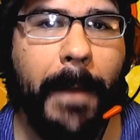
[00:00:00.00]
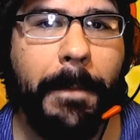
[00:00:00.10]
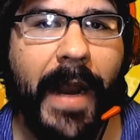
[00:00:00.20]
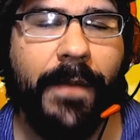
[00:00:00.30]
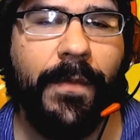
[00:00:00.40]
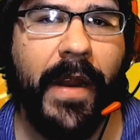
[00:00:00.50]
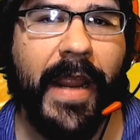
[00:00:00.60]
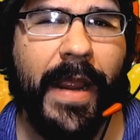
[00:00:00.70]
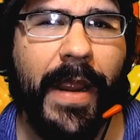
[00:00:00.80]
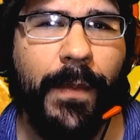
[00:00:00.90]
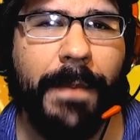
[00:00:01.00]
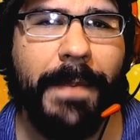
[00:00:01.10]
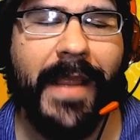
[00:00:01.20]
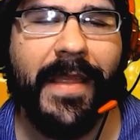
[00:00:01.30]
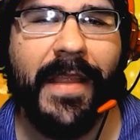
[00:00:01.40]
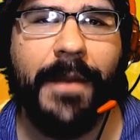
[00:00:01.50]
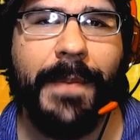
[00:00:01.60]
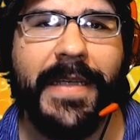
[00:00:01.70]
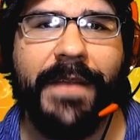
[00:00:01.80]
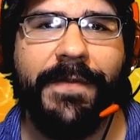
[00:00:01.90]
But I, it would be a little
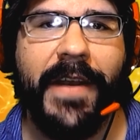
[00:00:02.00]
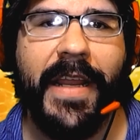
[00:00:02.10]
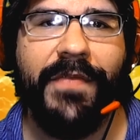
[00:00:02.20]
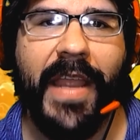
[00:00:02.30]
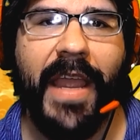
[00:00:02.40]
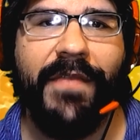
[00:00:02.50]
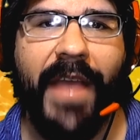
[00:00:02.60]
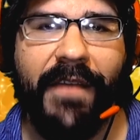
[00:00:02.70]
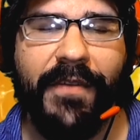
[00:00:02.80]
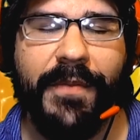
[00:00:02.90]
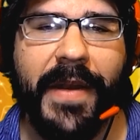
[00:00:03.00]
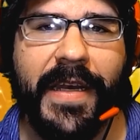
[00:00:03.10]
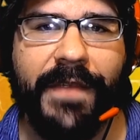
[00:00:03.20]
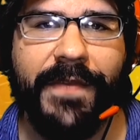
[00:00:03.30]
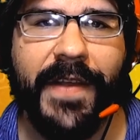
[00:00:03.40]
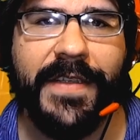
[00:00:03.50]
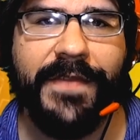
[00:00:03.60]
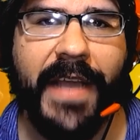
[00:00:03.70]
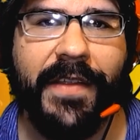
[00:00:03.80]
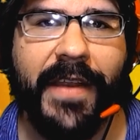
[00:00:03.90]
bit different if he gave everybody defensive
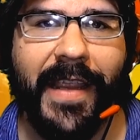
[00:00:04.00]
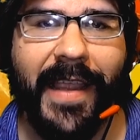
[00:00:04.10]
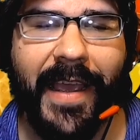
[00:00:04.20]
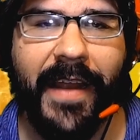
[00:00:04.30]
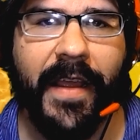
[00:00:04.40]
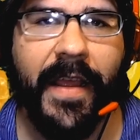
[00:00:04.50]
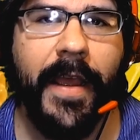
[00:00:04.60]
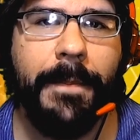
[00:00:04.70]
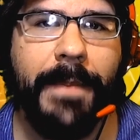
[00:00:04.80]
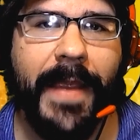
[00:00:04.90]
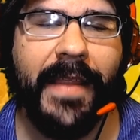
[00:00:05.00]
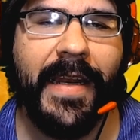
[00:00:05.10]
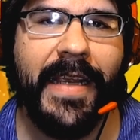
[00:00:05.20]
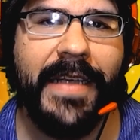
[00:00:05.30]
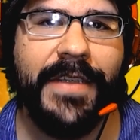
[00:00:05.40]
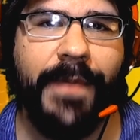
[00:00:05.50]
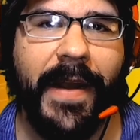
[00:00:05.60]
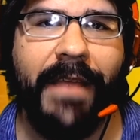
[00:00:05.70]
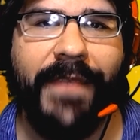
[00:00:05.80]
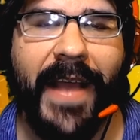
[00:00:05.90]
down that he hit. Being that he is
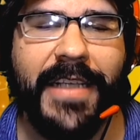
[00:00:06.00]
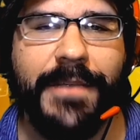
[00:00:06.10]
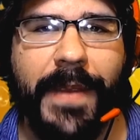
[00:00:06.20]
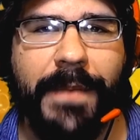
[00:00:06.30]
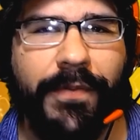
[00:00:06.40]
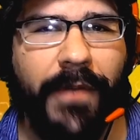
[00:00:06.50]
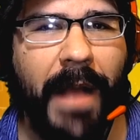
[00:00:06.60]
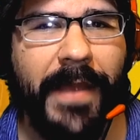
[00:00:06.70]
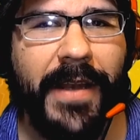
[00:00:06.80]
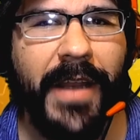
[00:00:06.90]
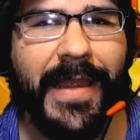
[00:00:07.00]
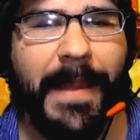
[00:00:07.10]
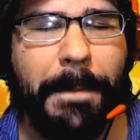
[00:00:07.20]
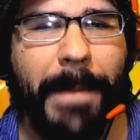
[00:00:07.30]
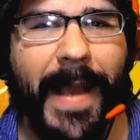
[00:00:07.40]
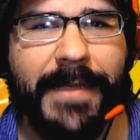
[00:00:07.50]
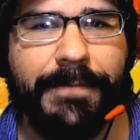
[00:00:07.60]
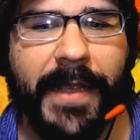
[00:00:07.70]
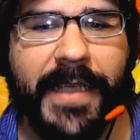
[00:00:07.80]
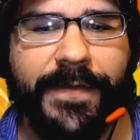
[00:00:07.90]
running at fast speed, probably not the best
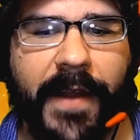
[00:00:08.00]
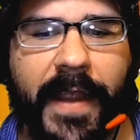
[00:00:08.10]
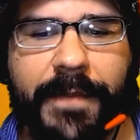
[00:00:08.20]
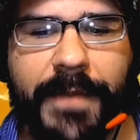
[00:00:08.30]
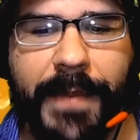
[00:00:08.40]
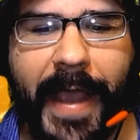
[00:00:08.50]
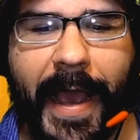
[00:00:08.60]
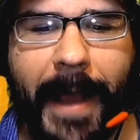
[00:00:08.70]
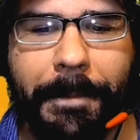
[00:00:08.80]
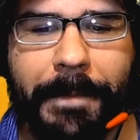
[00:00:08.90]
place for him to be at.